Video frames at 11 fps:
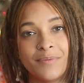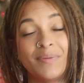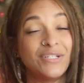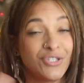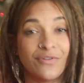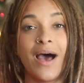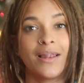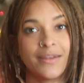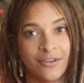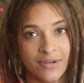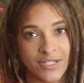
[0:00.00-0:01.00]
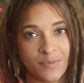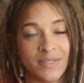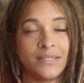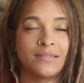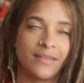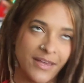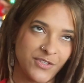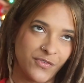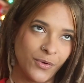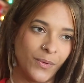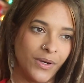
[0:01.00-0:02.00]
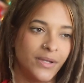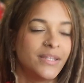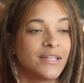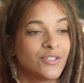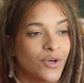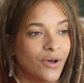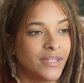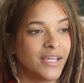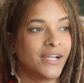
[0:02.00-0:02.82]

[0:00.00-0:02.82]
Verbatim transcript: bunch of holiday recipes that's for one that's on